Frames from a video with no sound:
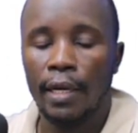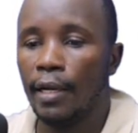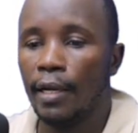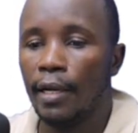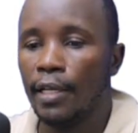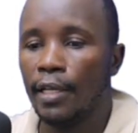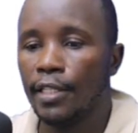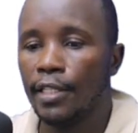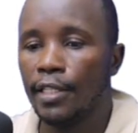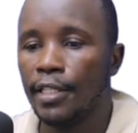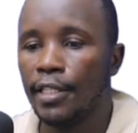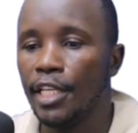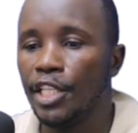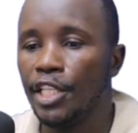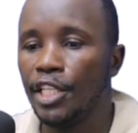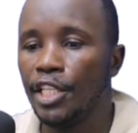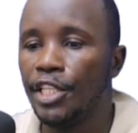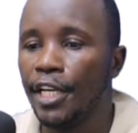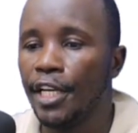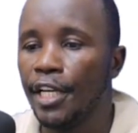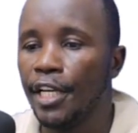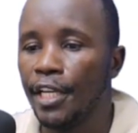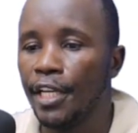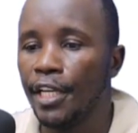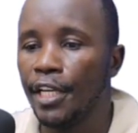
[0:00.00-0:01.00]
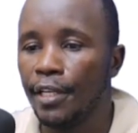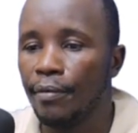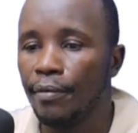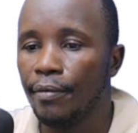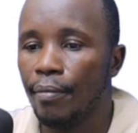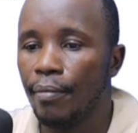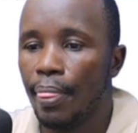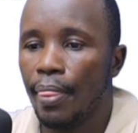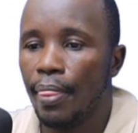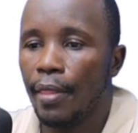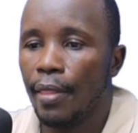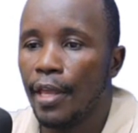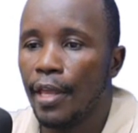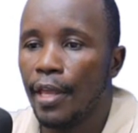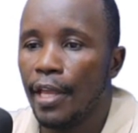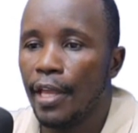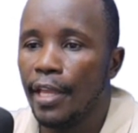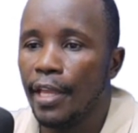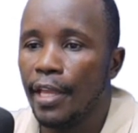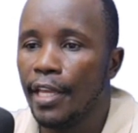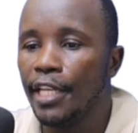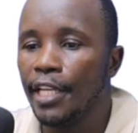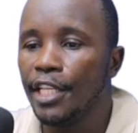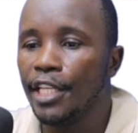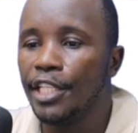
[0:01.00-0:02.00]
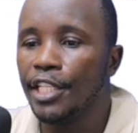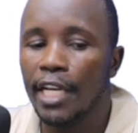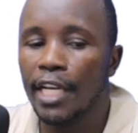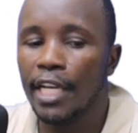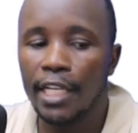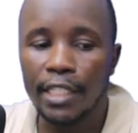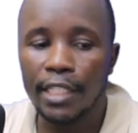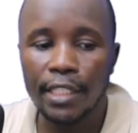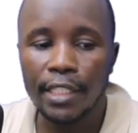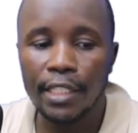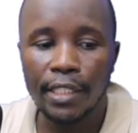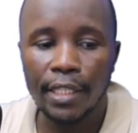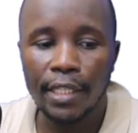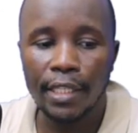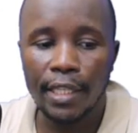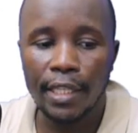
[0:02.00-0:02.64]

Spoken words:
Cj, initially